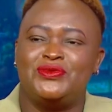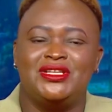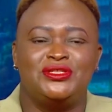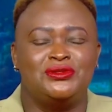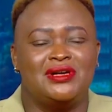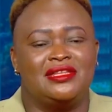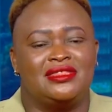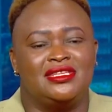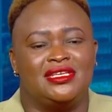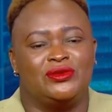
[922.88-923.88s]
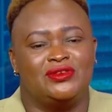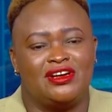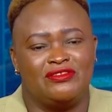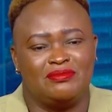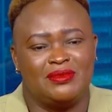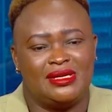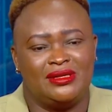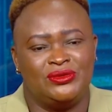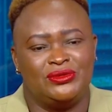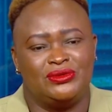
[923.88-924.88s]
we do, I think we have,
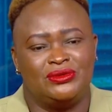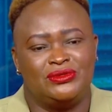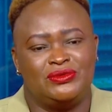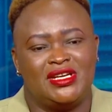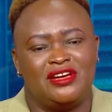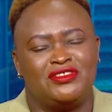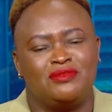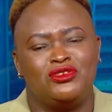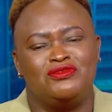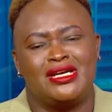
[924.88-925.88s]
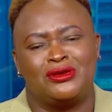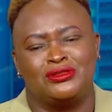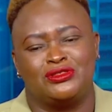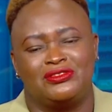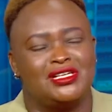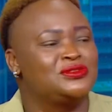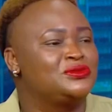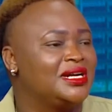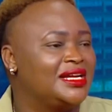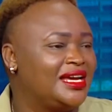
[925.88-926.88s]
you know, we have removed a lot of assets
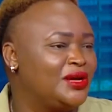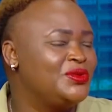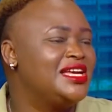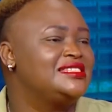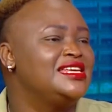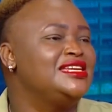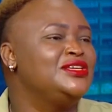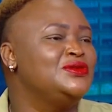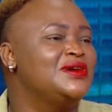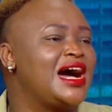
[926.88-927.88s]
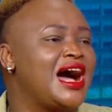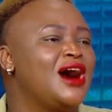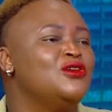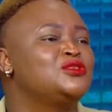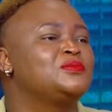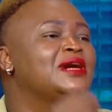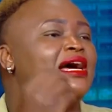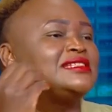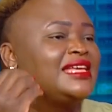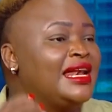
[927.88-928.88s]
to a client. We are selling you a house
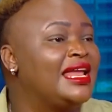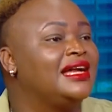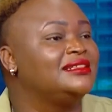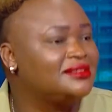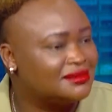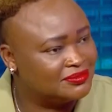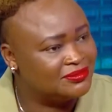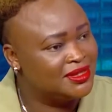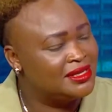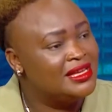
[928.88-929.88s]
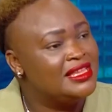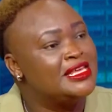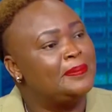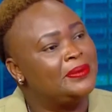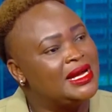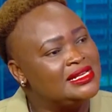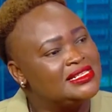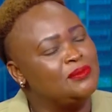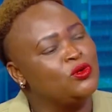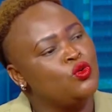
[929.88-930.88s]
plus a land. The price
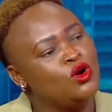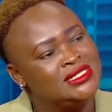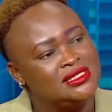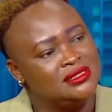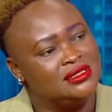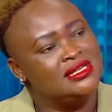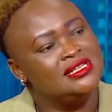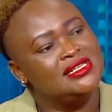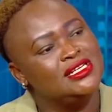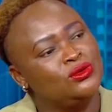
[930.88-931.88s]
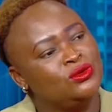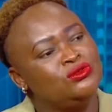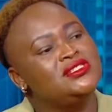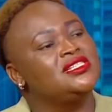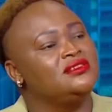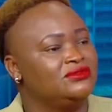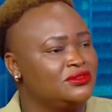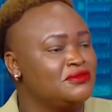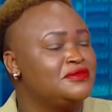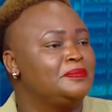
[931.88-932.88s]
I'm quoting is inclusive
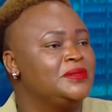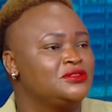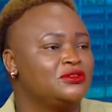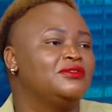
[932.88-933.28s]
of the piece of land.